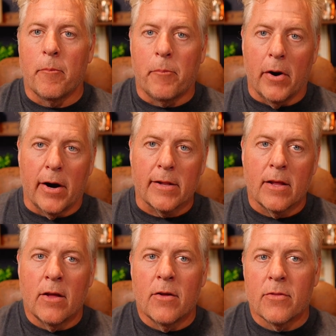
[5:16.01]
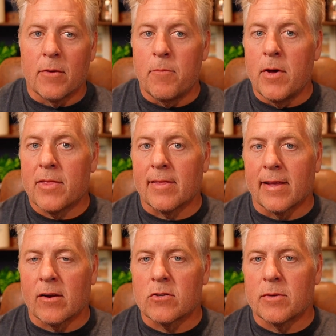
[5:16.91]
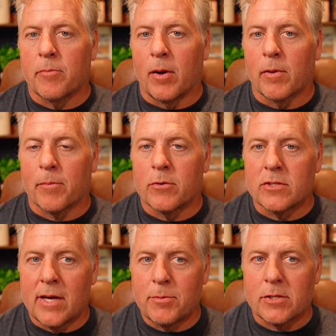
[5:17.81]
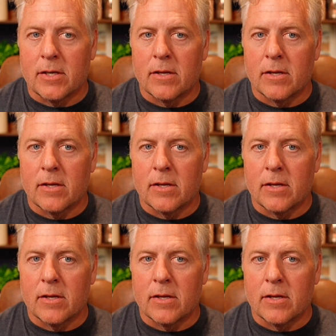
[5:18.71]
but the myth lingers in public perception.